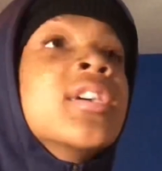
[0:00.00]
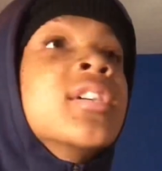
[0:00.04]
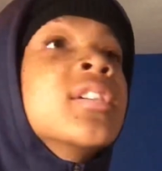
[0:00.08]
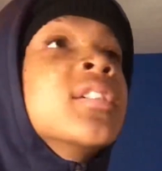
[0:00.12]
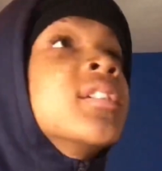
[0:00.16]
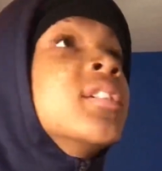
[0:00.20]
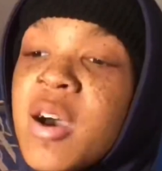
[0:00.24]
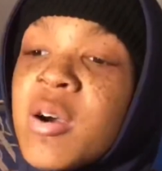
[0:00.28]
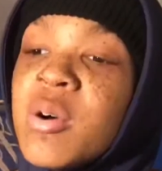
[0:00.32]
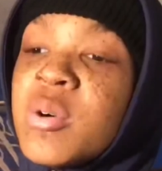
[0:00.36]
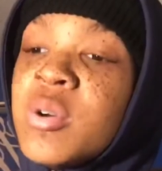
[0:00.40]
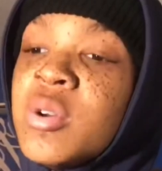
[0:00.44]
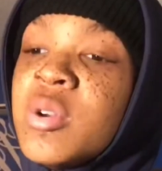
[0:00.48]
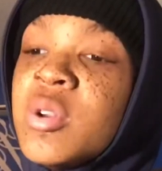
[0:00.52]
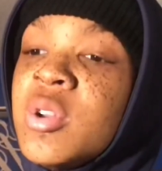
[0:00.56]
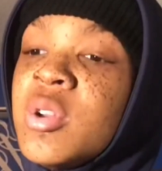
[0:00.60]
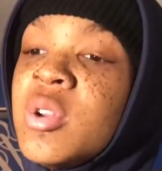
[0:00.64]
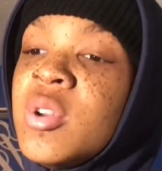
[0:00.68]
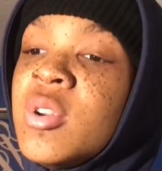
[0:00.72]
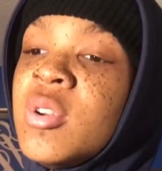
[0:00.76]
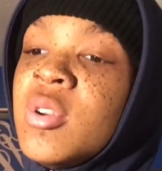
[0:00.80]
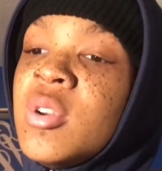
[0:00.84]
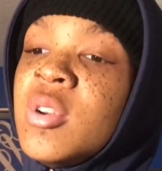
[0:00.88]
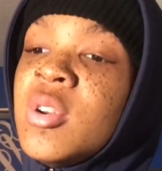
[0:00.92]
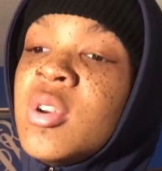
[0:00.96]
Um,
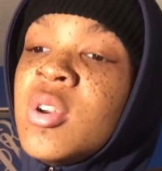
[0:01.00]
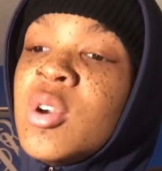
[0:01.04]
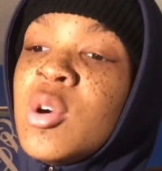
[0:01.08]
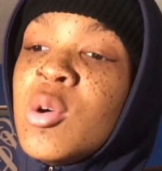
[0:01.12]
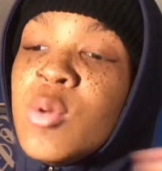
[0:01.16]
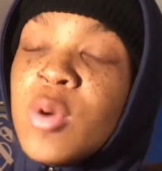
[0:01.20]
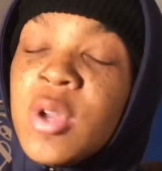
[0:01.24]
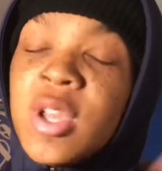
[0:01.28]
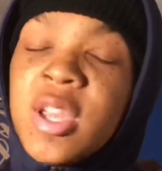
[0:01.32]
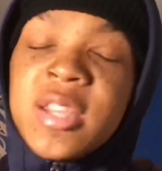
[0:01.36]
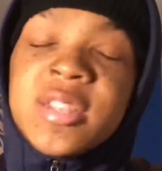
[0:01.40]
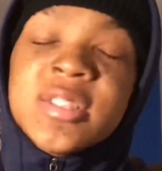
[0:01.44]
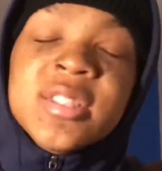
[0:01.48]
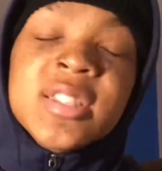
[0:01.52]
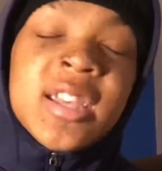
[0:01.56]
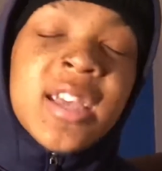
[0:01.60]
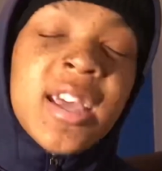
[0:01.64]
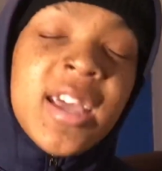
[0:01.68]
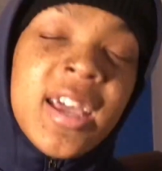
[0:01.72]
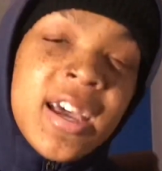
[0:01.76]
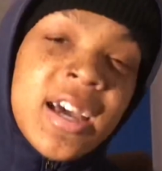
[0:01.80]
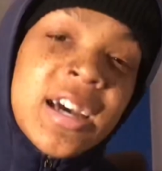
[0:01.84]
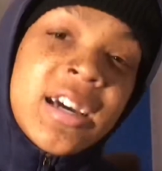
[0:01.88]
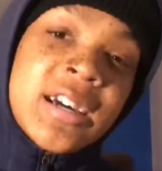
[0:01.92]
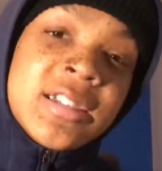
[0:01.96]
we is in
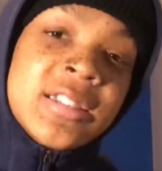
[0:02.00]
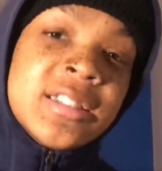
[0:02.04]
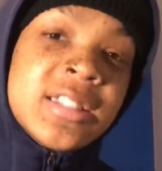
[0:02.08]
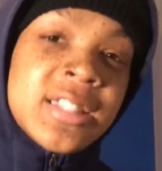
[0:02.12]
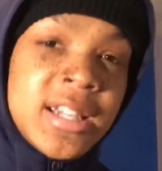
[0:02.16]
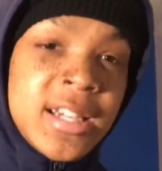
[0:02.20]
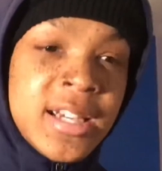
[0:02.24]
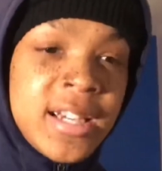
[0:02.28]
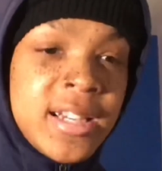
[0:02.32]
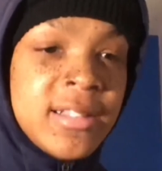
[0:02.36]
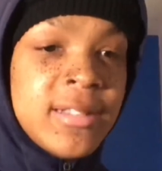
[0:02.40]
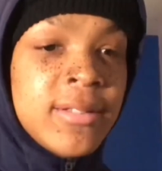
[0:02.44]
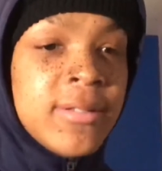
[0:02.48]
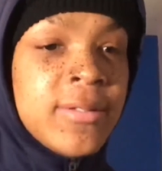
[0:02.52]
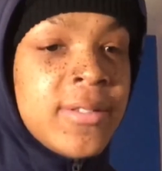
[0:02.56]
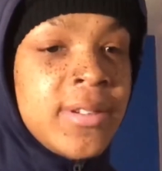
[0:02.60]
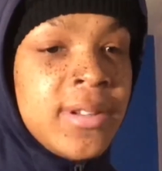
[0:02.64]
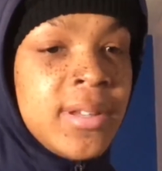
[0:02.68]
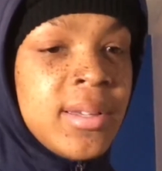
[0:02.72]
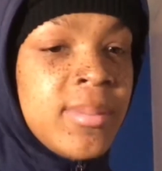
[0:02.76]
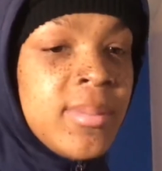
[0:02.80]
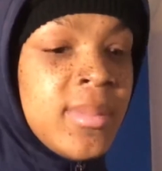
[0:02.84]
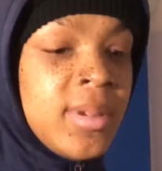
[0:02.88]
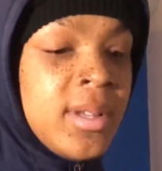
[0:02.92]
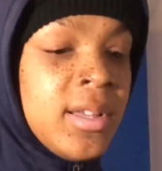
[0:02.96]
halftime, you feel
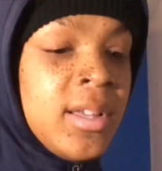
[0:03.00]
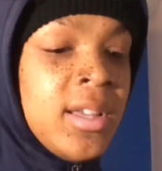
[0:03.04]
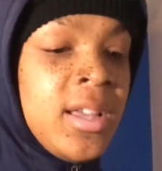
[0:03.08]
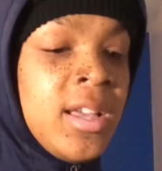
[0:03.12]
me?